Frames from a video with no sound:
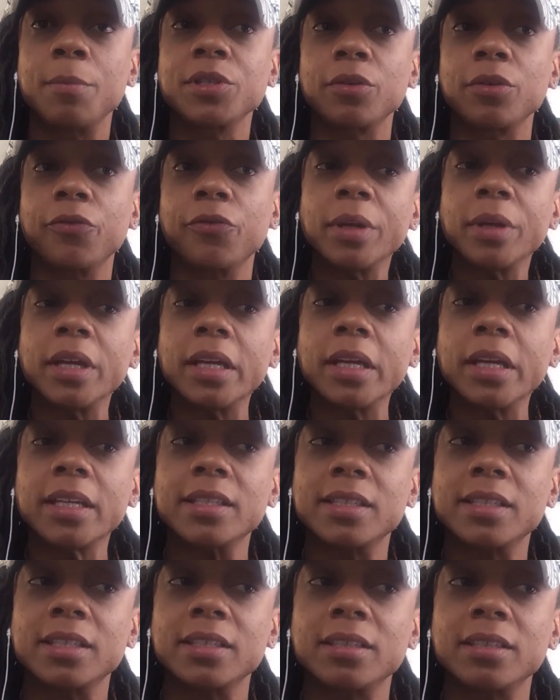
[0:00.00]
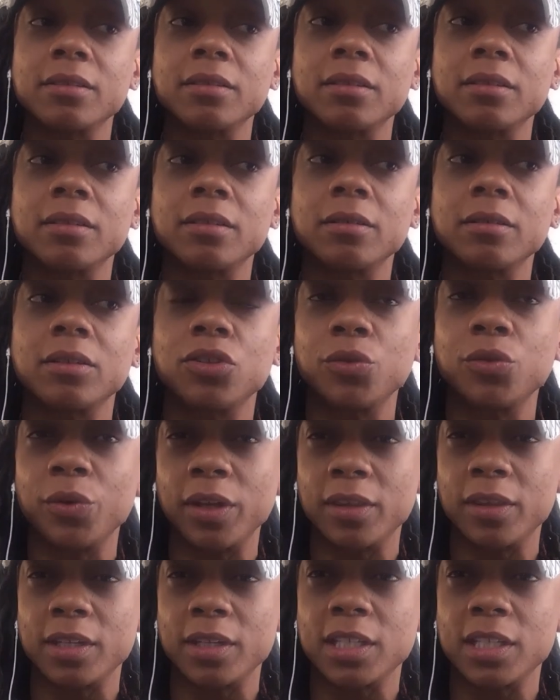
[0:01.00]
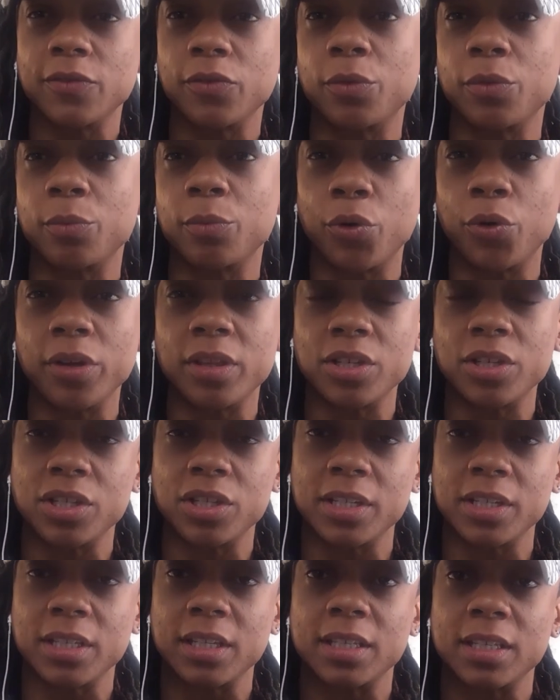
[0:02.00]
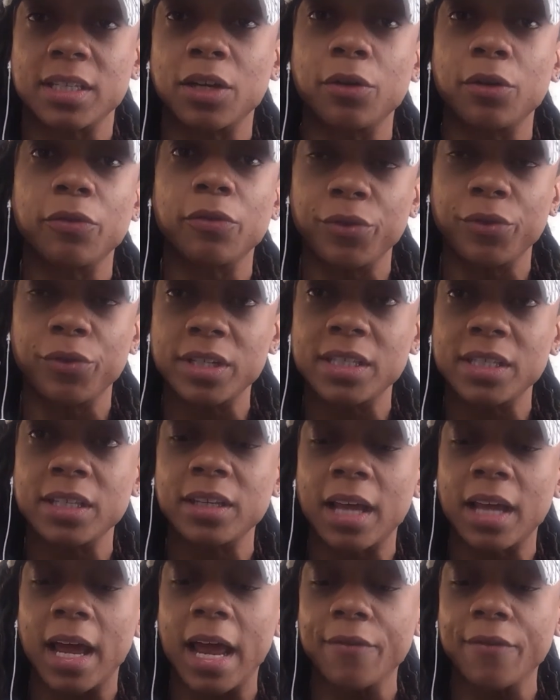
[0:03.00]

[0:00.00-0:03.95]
So for me, it's doing this for more than just a self reason.